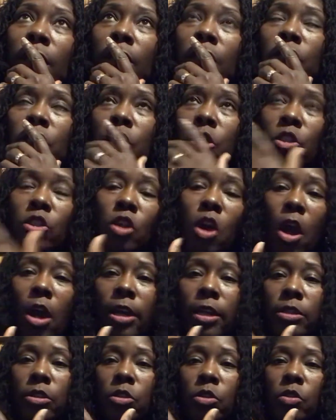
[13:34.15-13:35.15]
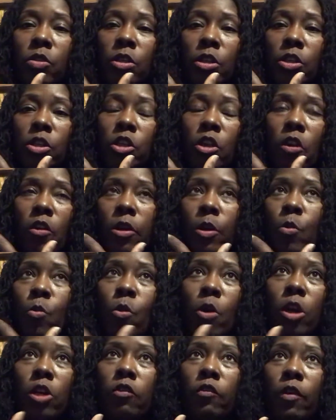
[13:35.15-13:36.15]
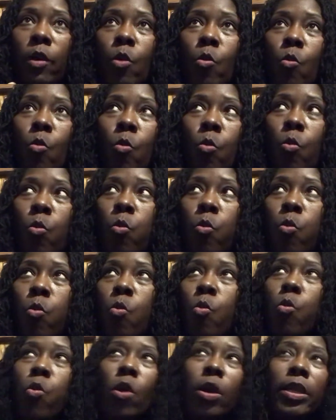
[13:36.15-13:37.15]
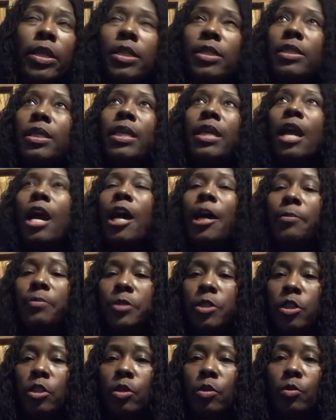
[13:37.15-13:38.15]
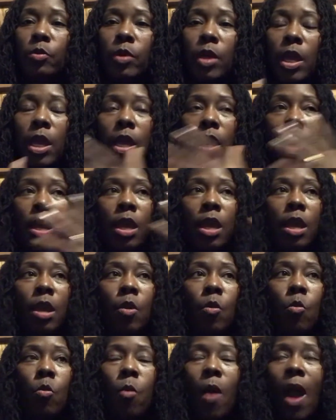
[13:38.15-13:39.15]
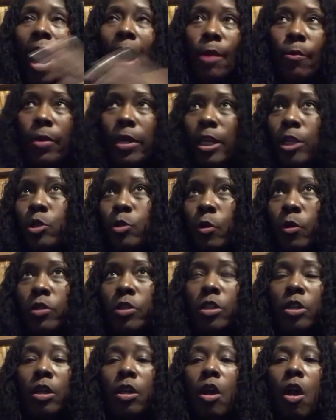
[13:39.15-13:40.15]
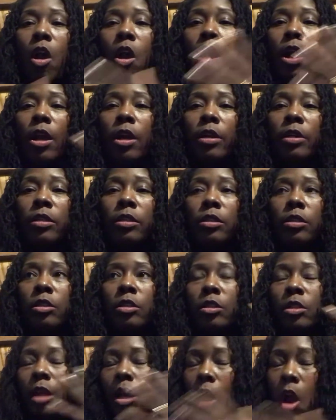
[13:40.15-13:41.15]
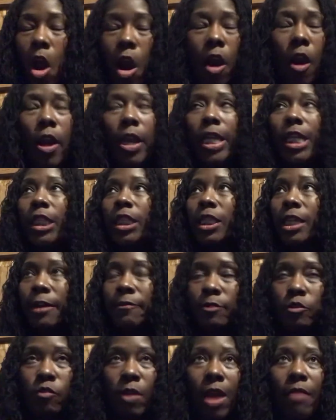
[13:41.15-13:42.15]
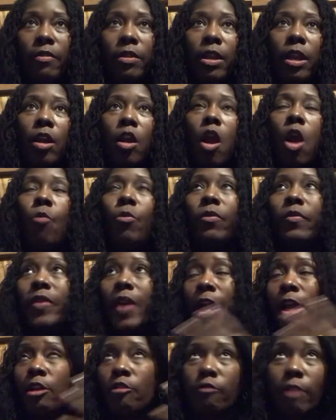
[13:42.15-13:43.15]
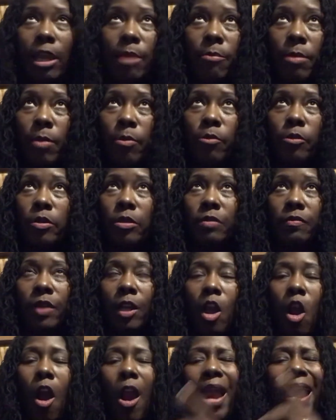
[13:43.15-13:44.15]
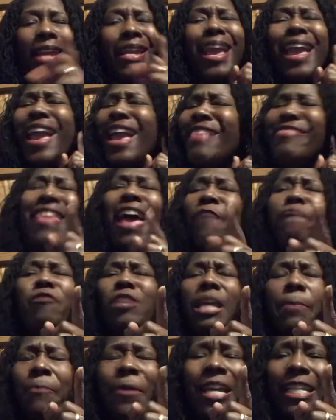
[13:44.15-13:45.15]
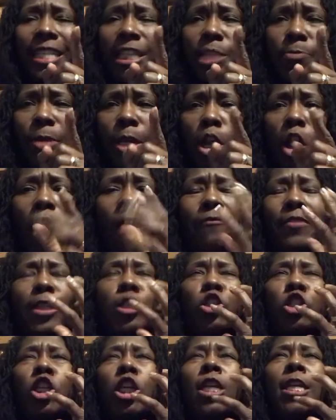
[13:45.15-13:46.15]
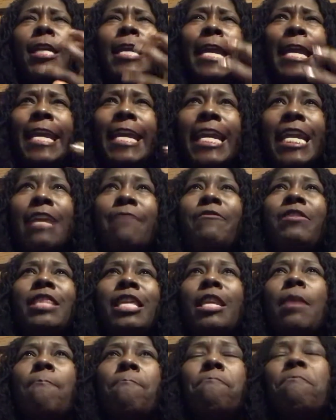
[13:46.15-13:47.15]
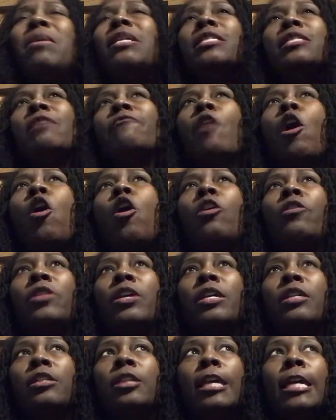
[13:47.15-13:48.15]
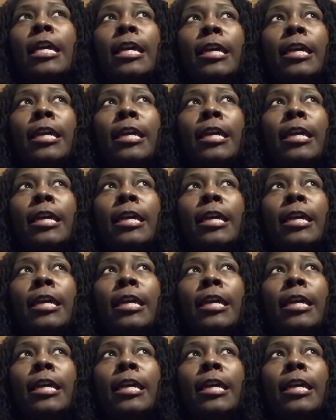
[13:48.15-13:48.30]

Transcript: she's talking to the attorney wondering what is he up to? Why would he torch the car? The car, he loved driving that car. We've got great memories of that car. And that really pisses me off that she, even in the midst of all this,